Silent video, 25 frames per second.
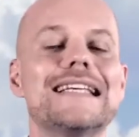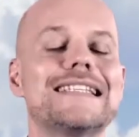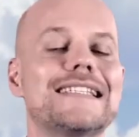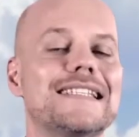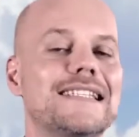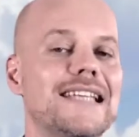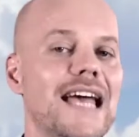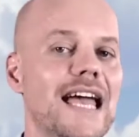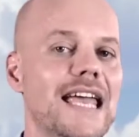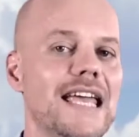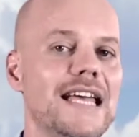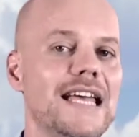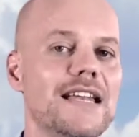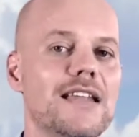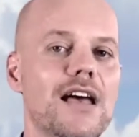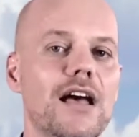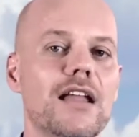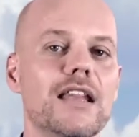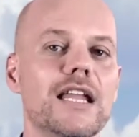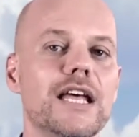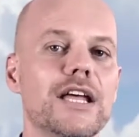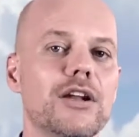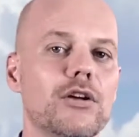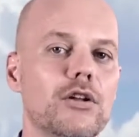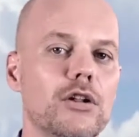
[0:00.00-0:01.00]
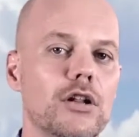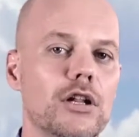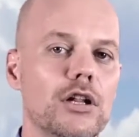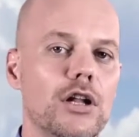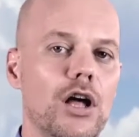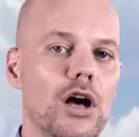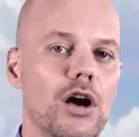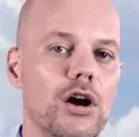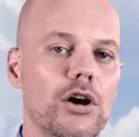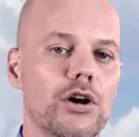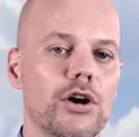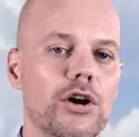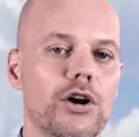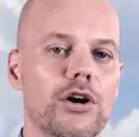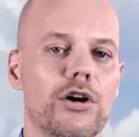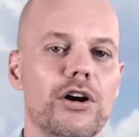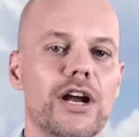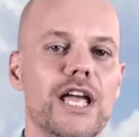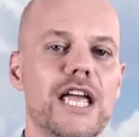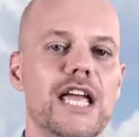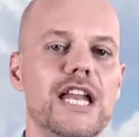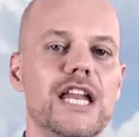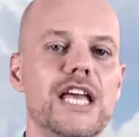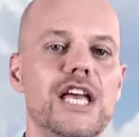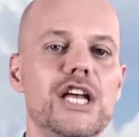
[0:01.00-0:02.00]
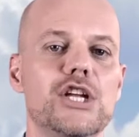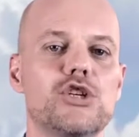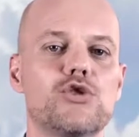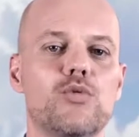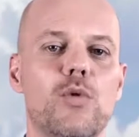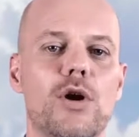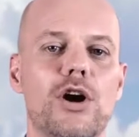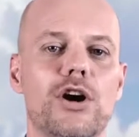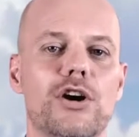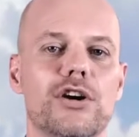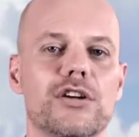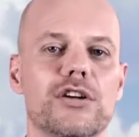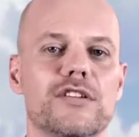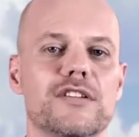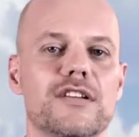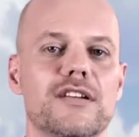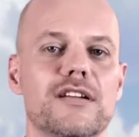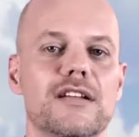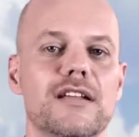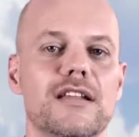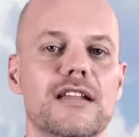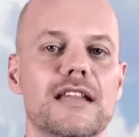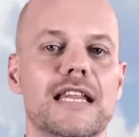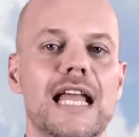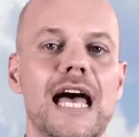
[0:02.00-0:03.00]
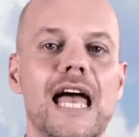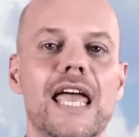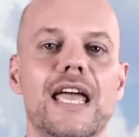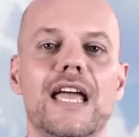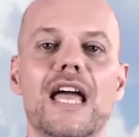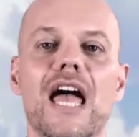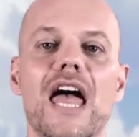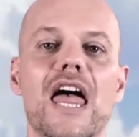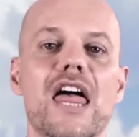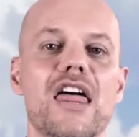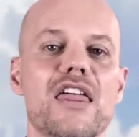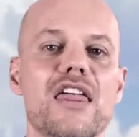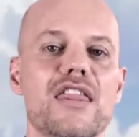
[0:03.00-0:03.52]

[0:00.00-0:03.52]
say it a little longer in each word, like